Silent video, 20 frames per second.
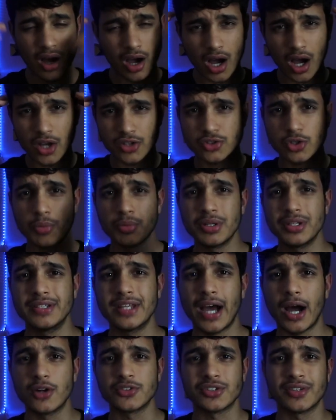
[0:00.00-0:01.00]
Ah, so many
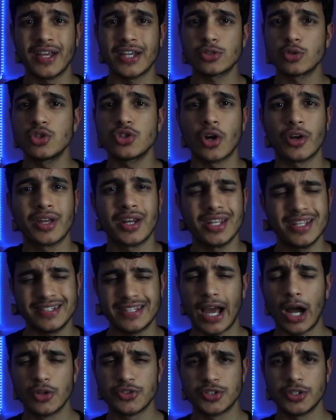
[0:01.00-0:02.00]
doubts. And that's when you start getting
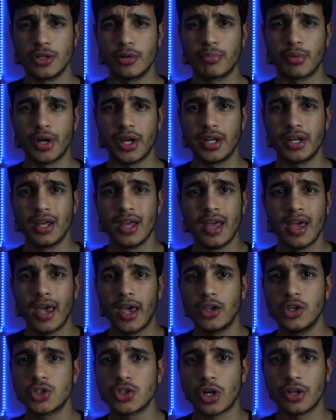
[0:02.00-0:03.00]
doubts in your brain
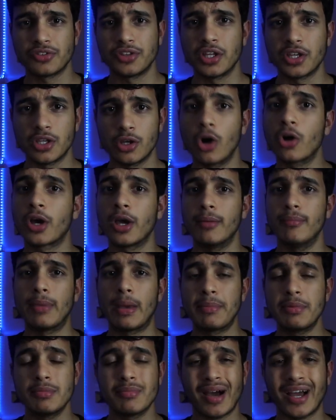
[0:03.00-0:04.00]
and you start thinking, okay,
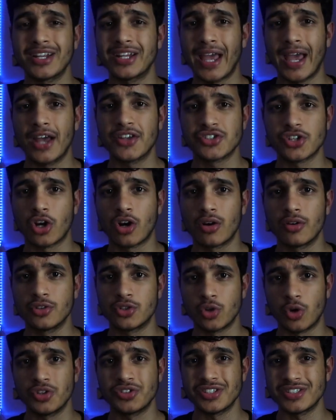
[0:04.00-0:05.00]
maybe my answer
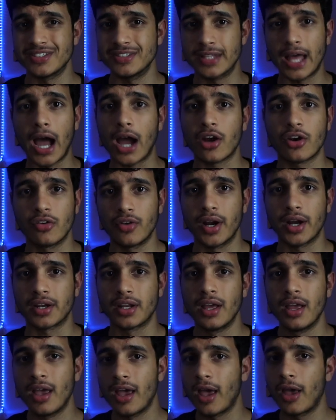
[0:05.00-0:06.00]
choice is not
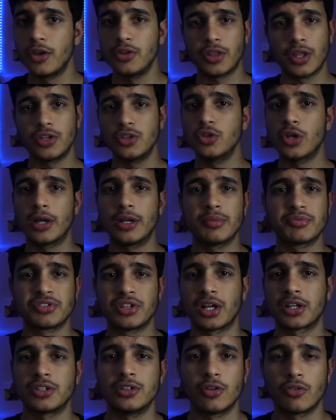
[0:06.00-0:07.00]
correct. And then you end up
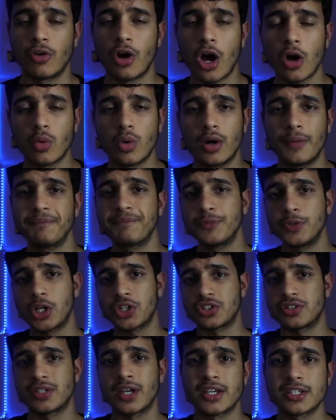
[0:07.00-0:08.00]
selecting the wrong one, you
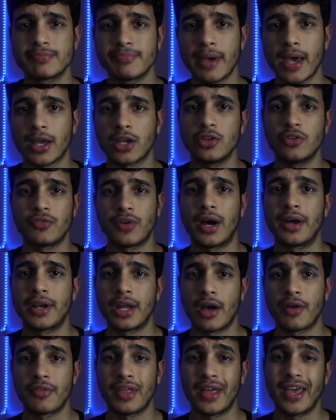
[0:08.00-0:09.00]
get your test back and you find
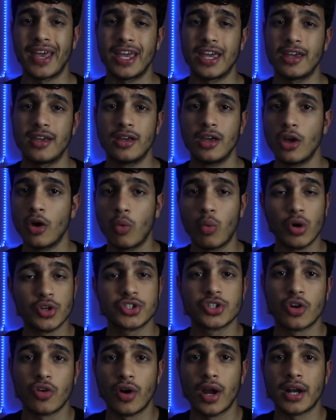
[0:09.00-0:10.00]
out that A
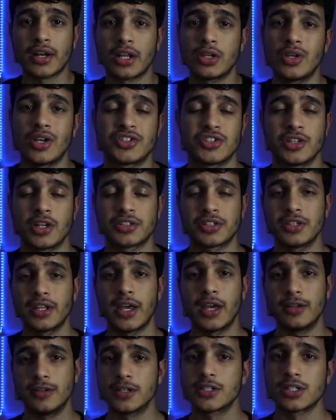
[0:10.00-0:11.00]
was correct and you get selected
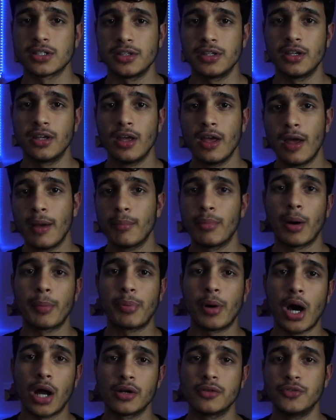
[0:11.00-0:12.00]
A initially, but
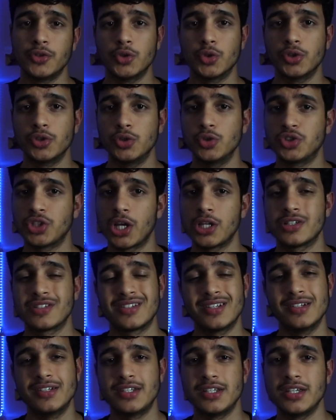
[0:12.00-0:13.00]
upon review you change it
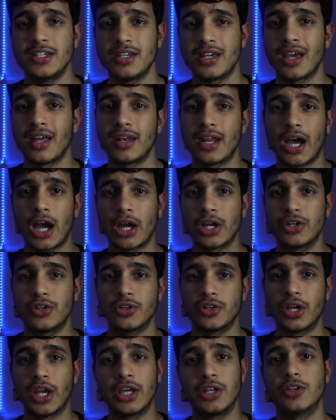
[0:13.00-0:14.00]
to D and now
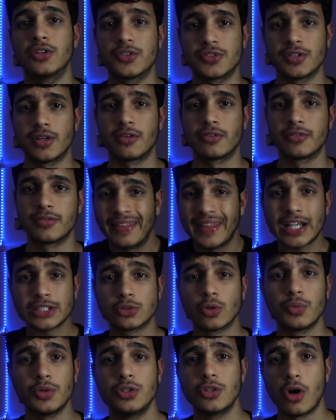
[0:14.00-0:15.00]
you're hating yourself. And that's
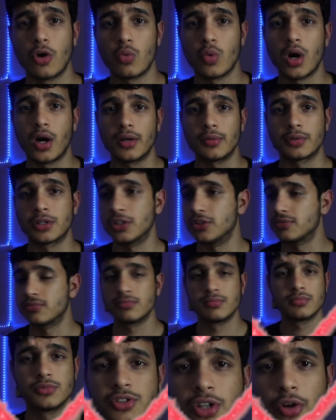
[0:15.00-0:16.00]
what we don't want because
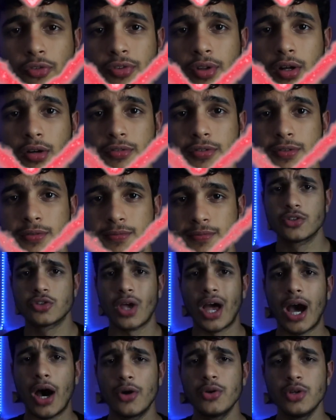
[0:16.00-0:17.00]
self-love. So
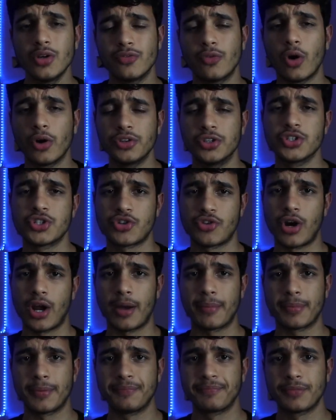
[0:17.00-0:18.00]
how do you avoid this
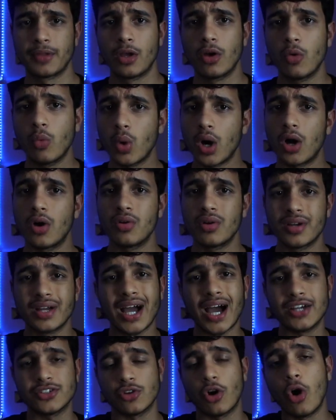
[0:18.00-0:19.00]
trap? Well,
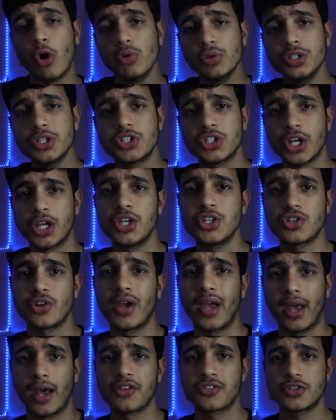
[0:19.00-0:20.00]
guys, only change your
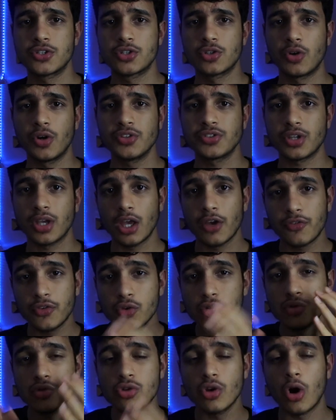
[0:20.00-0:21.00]
answer choice if
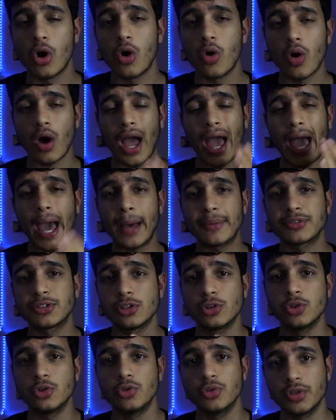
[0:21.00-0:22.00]
you know
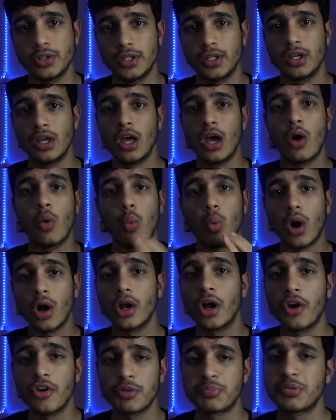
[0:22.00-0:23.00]
absolutely
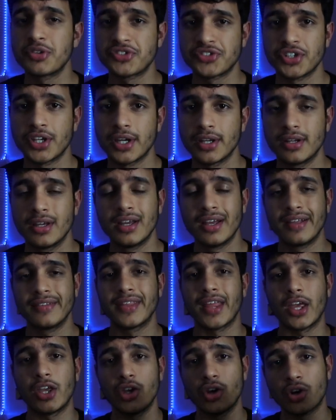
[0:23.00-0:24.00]
100%
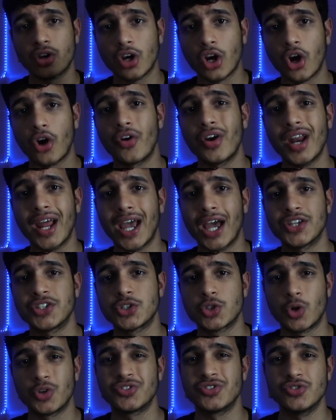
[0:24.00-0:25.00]
that your current answer
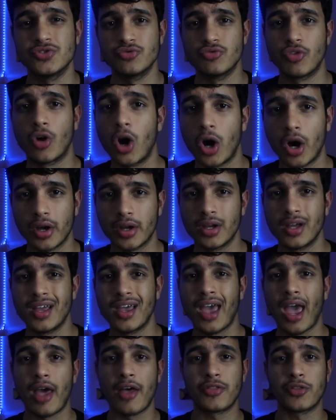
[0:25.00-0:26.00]
choice is wrong
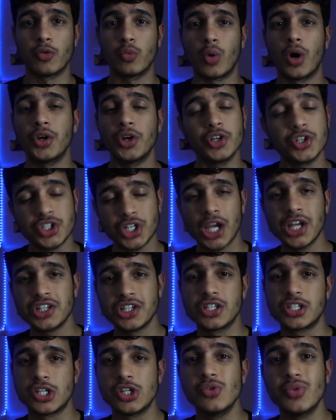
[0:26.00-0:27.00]
and that the one you're
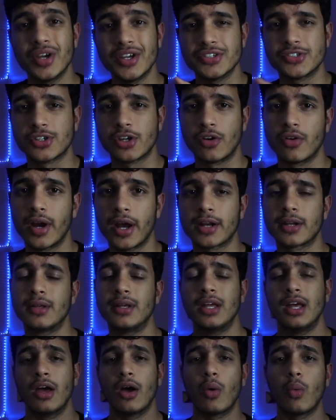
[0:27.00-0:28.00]
changing it to is correct.
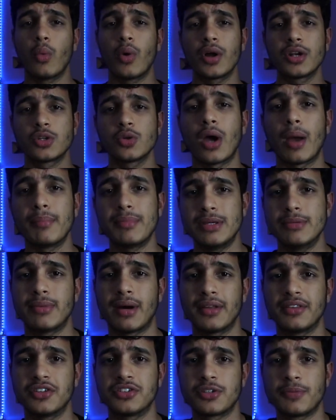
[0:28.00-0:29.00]
What do I mean
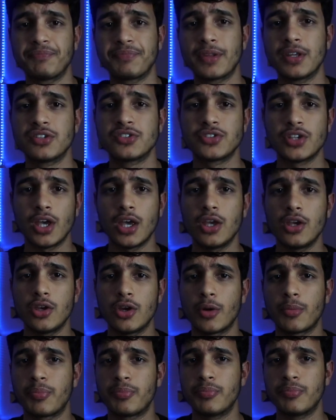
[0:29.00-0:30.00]
by this? Say
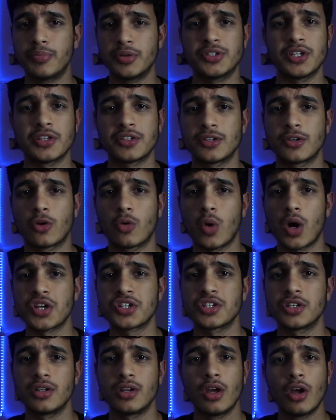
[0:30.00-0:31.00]
you're presented a
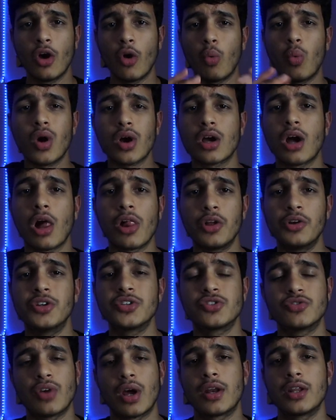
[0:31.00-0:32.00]
question, what color
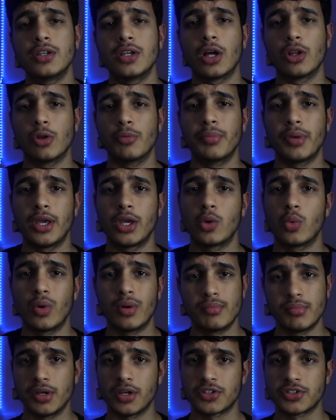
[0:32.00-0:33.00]
does red and yellow make
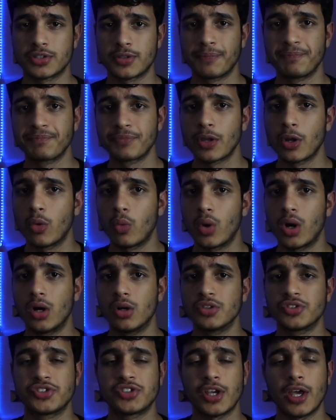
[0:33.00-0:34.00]
when mixed?
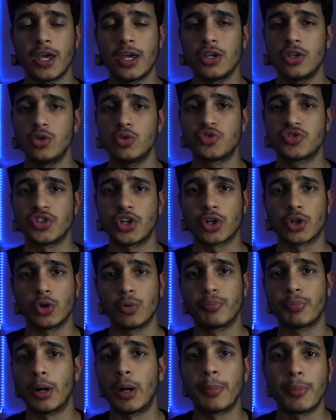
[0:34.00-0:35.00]
Well, say you
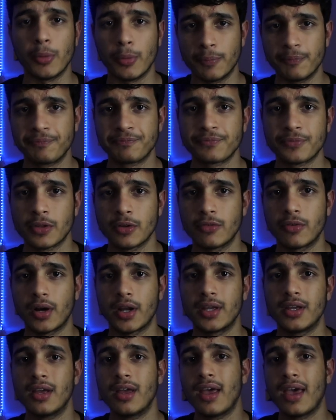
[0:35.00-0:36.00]
circle purple,
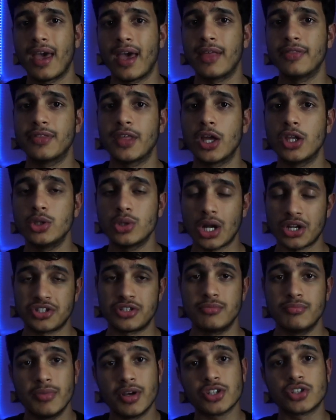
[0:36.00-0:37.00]
right? And then you
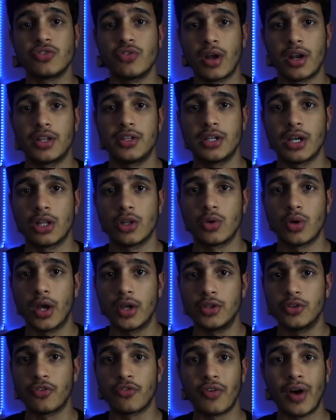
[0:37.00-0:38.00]
actually mix red and yellow
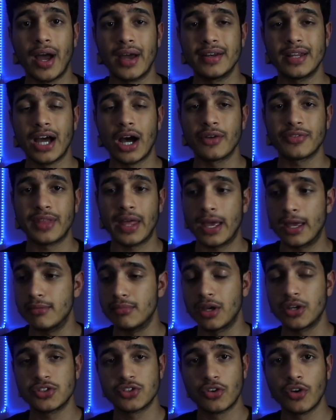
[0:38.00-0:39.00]
and you find out that it
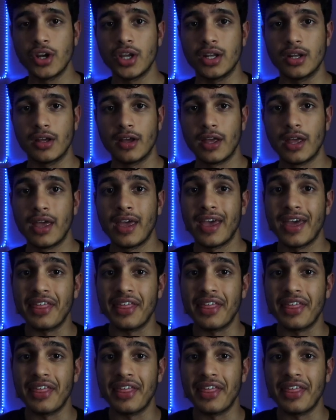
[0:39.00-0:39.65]
makes green.